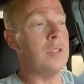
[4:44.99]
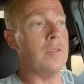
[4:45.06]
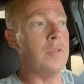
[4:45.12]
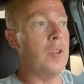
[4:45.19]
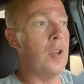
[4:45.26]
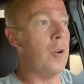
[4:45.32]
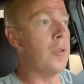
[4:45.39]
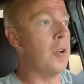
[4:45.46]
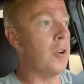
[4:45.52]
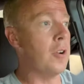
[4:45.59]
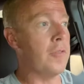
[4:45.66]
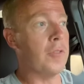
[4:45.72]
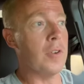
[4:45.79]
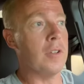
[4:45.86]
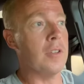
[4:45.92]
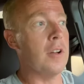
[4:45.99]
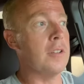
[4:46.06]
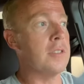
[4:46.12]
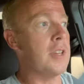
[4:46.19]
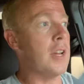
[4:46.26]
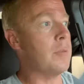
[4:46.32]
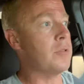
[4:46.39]
you've known her for a
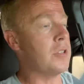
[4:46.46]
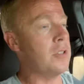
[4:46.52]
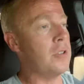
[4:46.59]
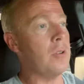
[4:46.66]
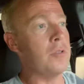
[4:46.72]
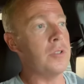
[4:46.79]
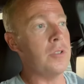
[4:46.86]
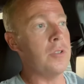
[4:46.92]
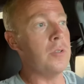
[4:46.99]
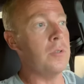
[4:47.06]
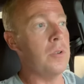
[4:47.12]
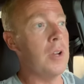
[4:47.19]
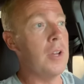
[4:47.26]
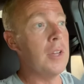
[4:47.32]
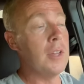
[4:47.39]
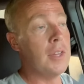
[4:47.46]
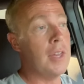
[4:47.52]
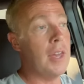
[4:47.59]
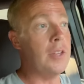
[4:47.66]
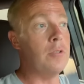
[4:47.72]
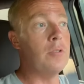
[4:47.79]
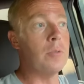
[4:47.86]
long time, she knows you,
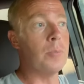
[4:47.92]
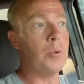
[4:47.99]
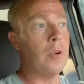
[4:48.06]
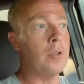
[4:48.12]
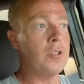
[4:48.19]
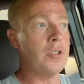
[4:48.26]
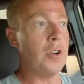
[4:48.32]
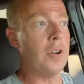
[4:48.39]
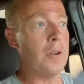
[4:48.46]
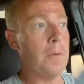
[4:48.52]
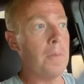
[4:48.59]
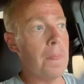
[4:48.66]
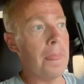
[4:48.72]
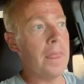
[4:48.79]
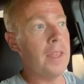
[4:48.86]
and you approach her